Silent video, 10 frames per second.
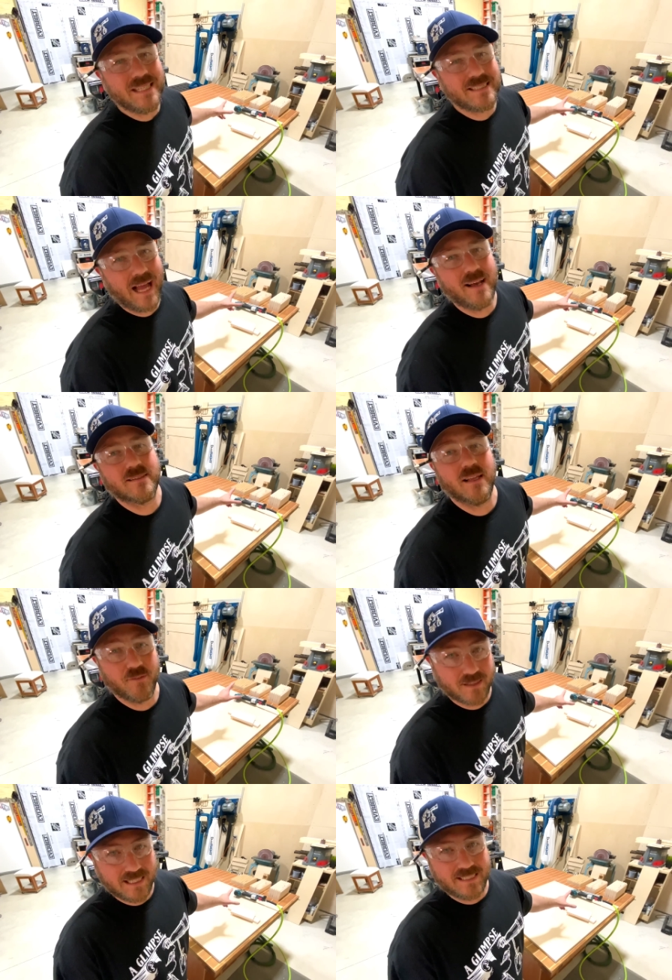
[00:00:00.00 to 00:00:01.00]
styles
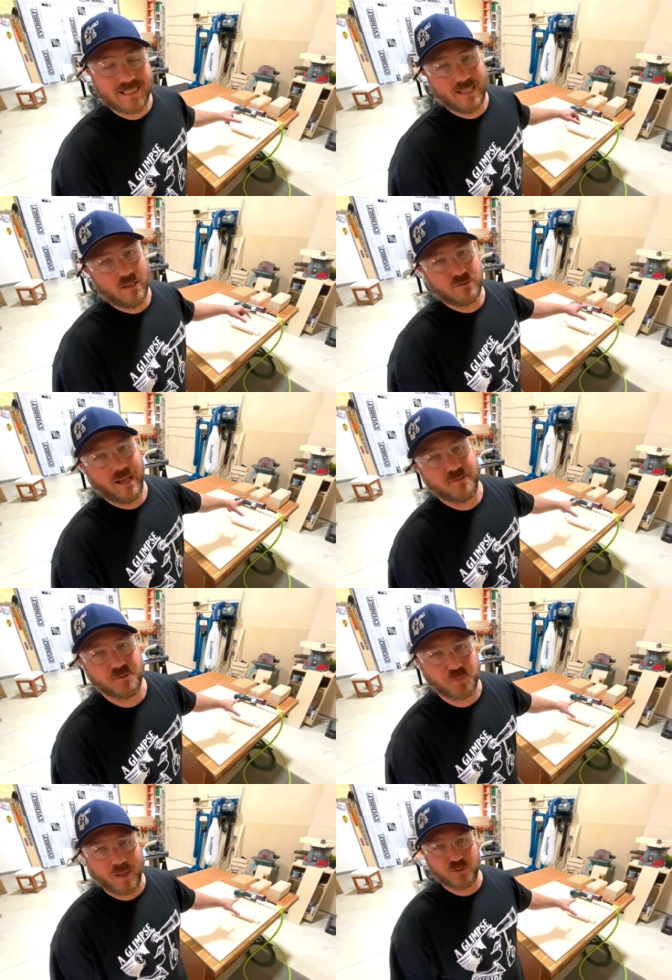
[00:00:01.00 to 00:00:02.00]
of cleats and I also have
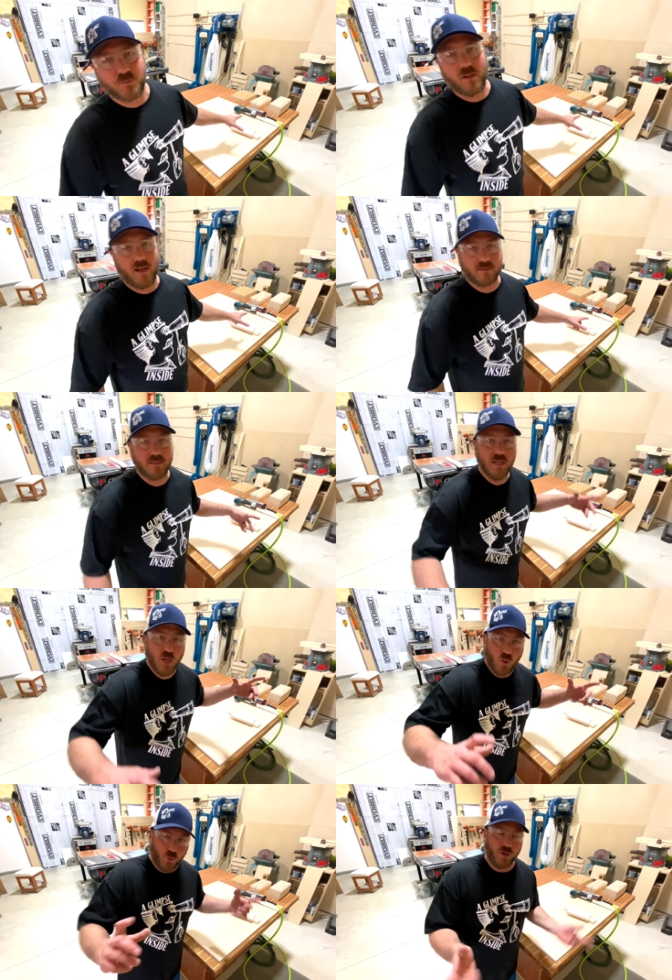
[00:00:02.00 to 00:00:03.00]
some spacer blocks.
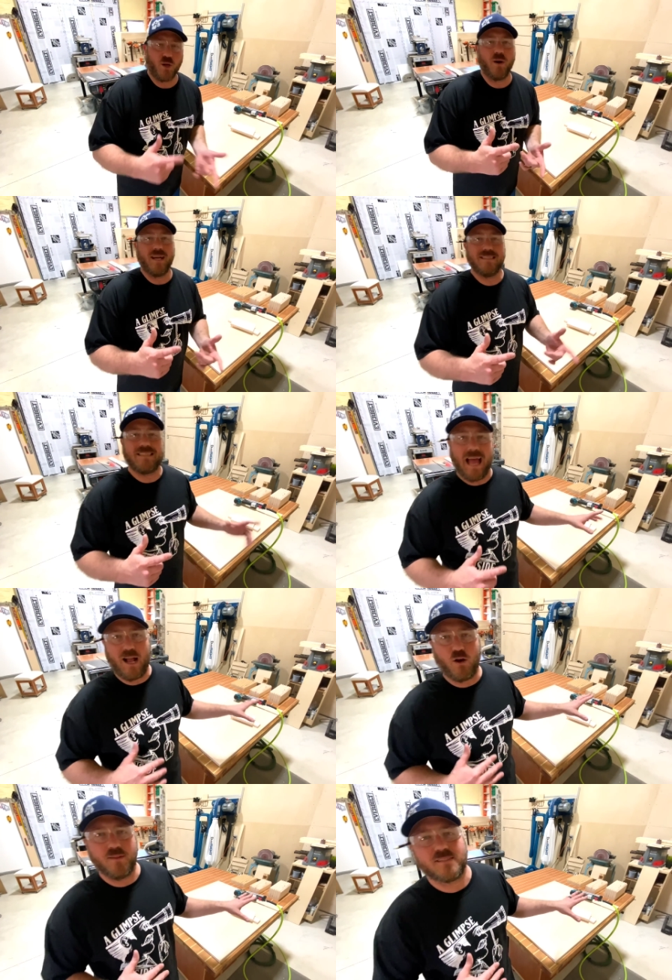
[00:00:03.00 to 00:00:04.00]
We're gonna go ahead and
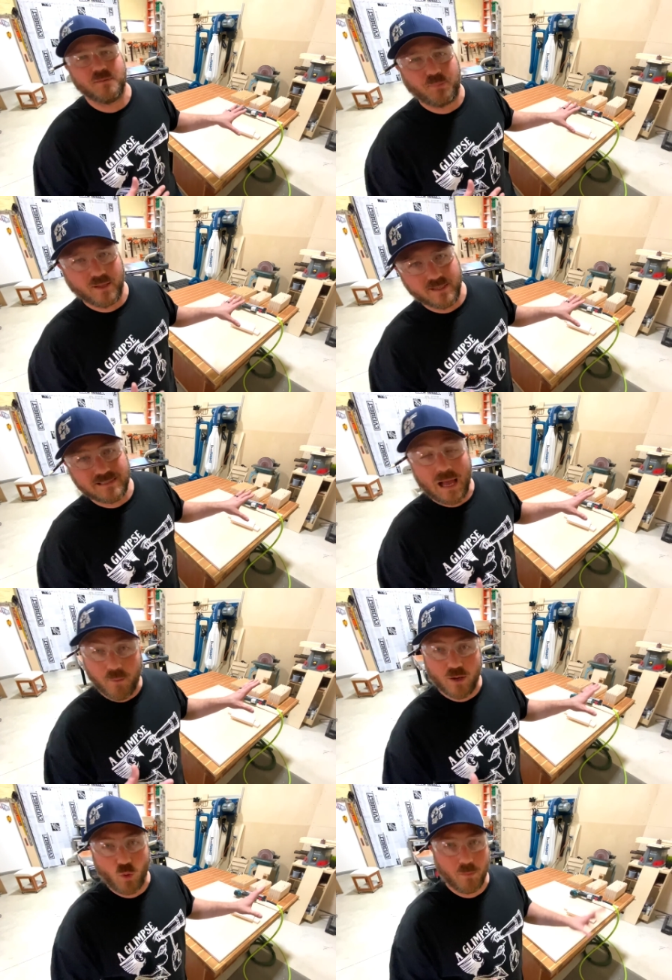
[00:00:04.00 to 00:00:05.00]
tack all this in place,
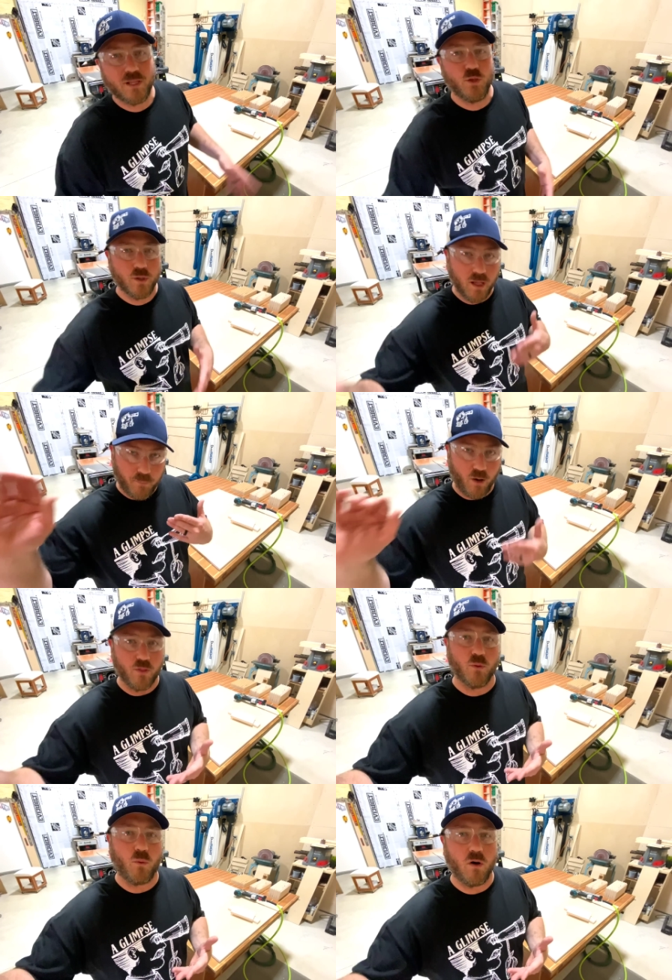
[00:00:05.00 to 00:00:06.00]
how I normally do it up
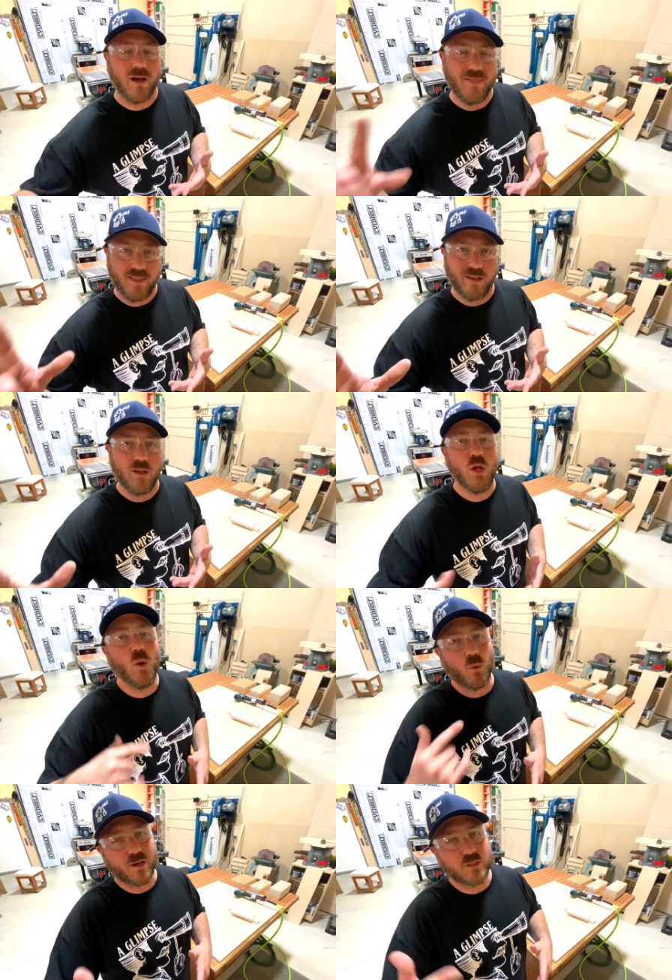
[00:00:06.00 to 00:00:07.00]
on the wall, and then
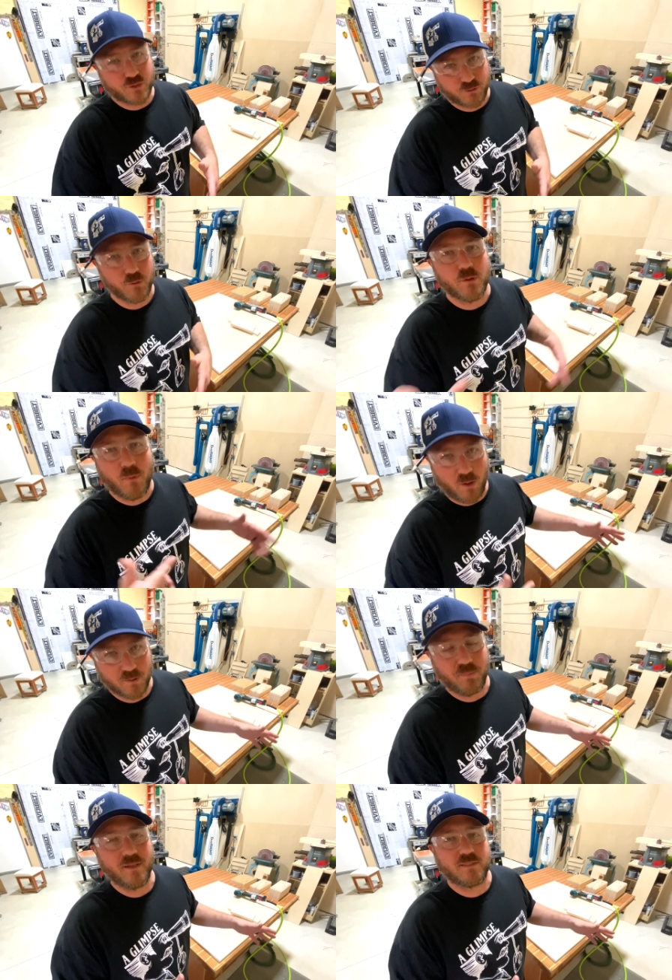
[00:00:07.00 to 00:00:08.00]
we're gonna screw them all
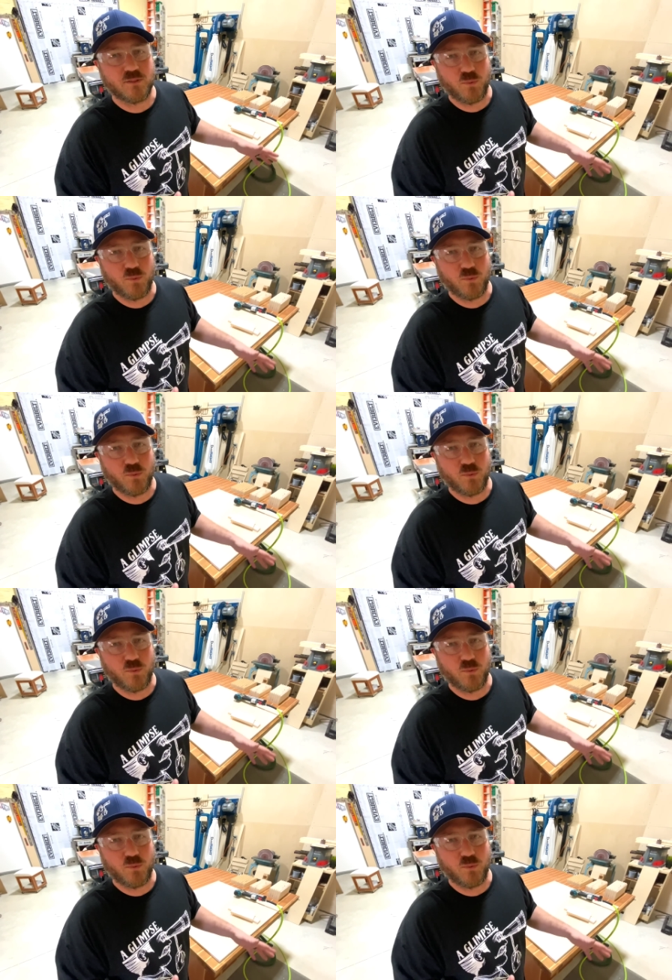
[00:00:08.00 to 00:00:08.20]
in place as